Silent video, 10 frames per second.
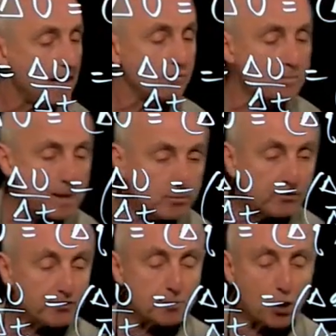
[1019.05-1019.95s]
And
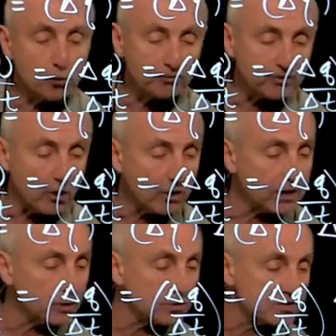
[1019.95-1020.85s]
remember, from Ohm's
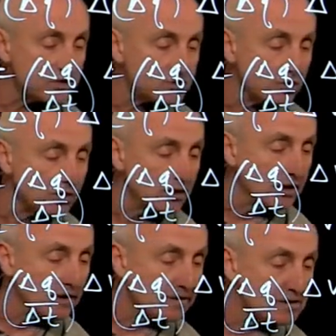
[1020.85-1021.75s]
law, in a resistor,
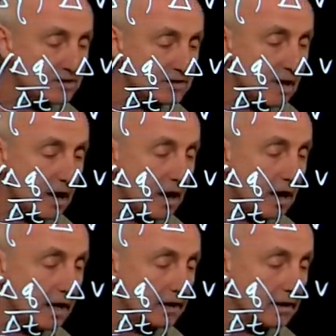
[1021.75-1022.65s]
this is
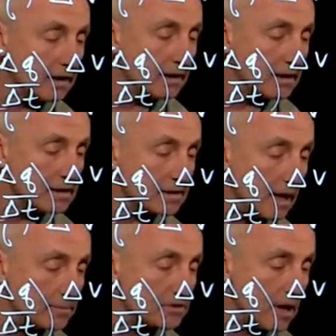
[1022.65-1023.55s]
I
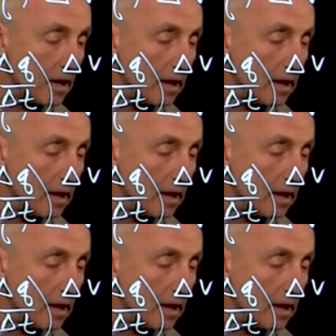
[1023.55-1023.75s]
times